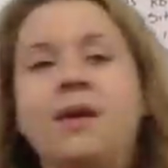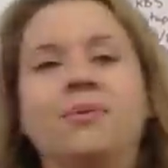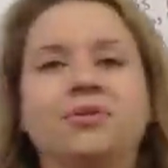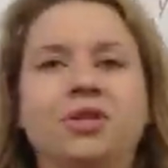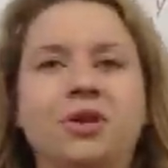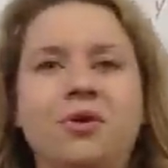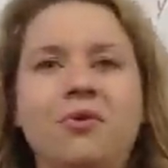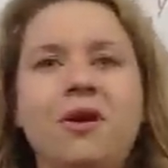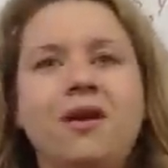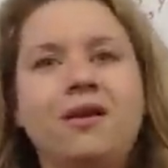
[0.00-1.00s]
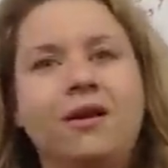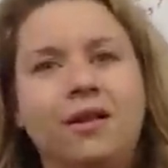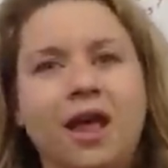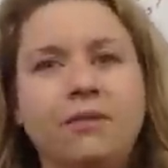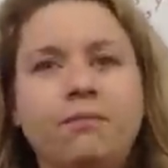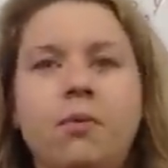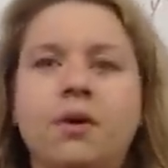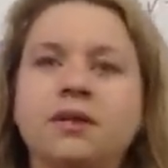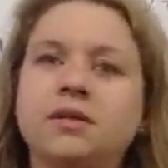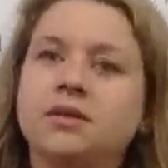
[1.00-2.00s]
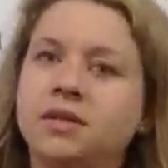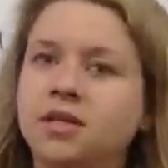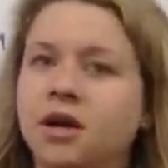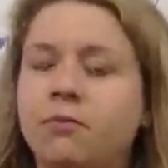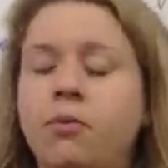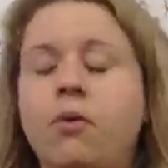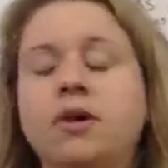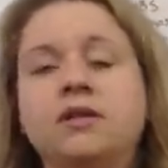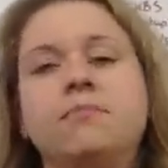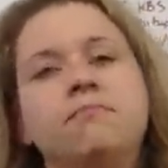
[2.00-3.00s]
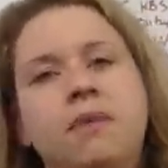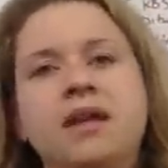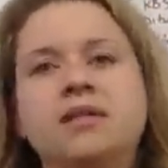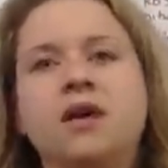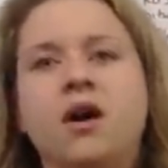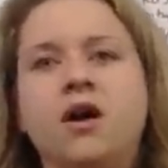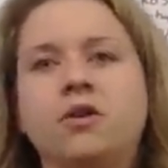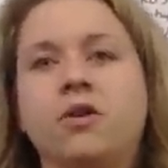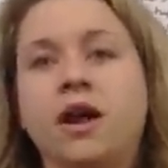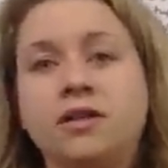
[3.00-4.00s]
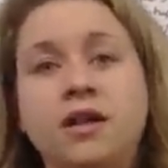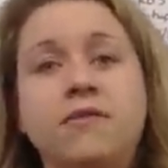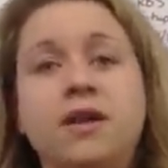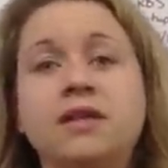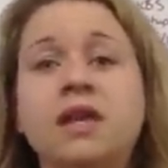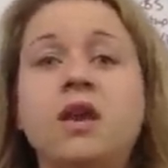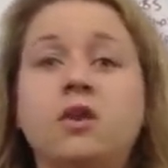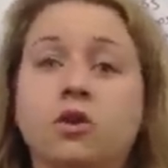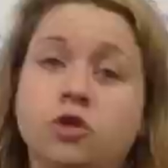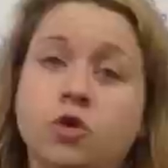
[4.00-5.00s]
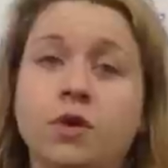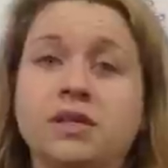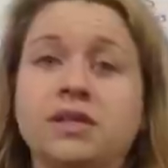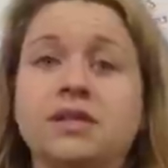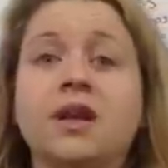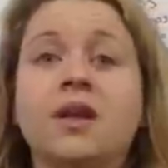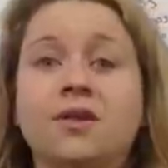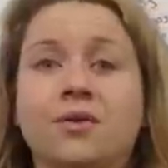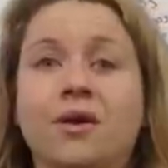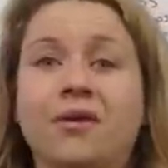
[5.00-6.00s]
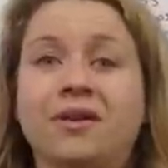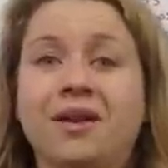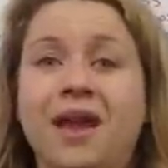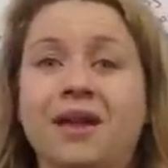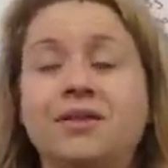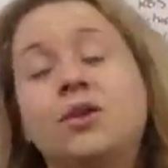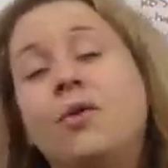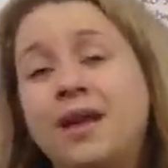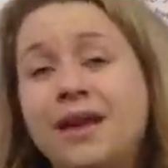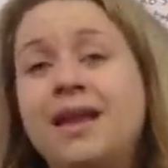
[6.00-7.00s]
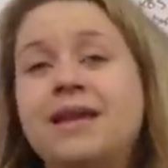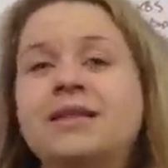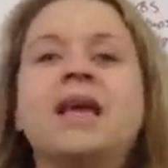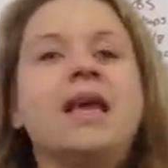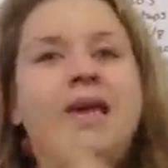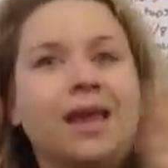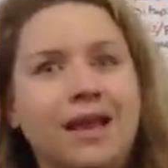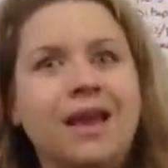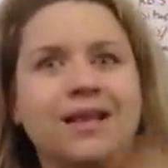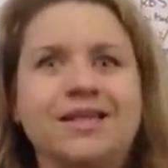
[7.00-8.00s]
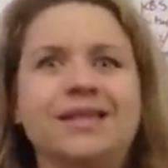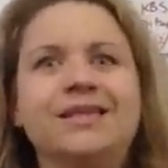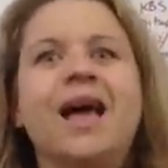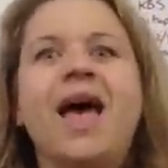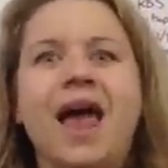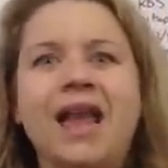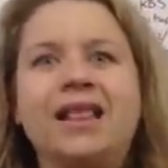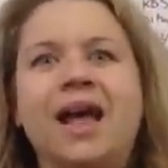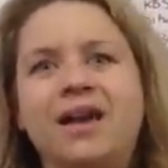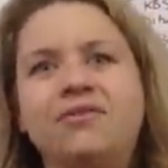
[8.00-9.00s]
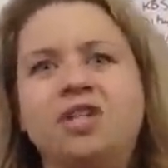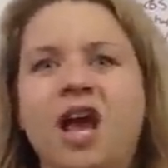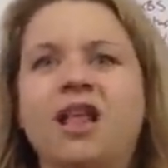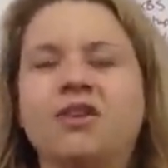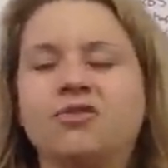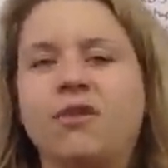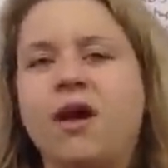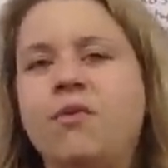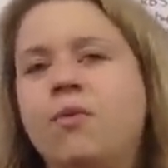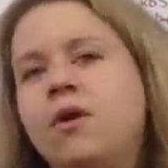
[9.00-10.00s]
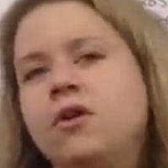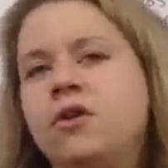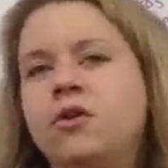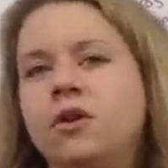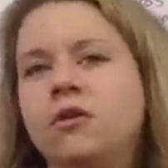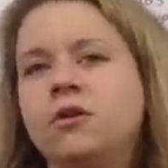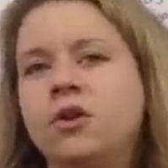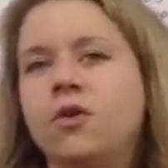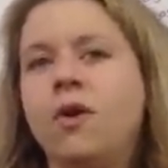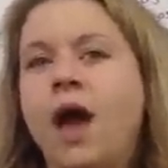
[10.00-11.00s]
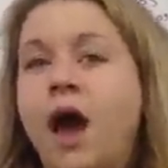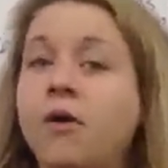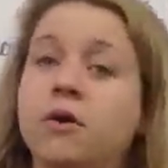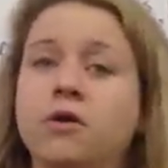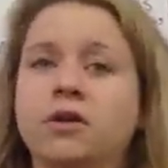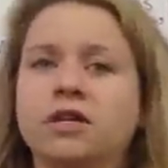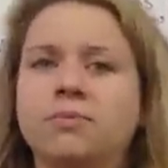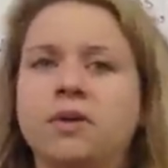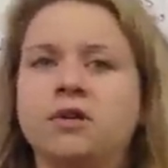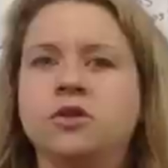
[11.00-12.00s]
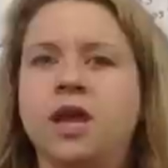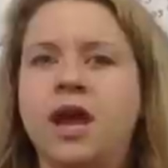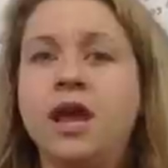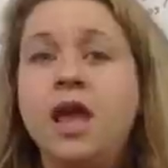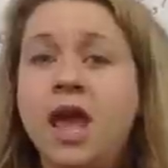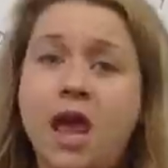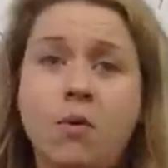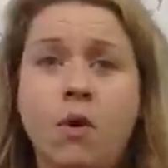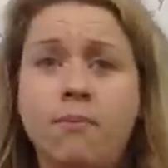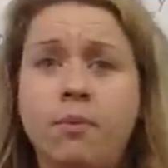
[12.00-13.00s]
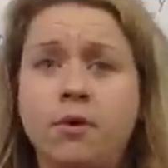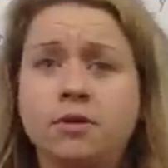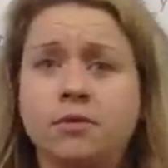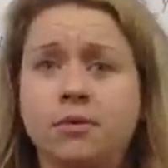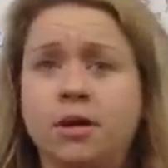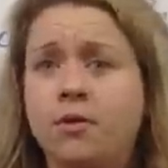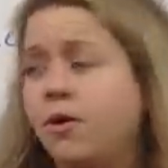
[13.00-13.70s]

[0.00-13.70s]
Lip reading: able to collect points, deduct points based on your activities, your choices throughout the day. So it is, in essence, a life challenge, right? What are you going to do? How are you going to spend your day? And what points are really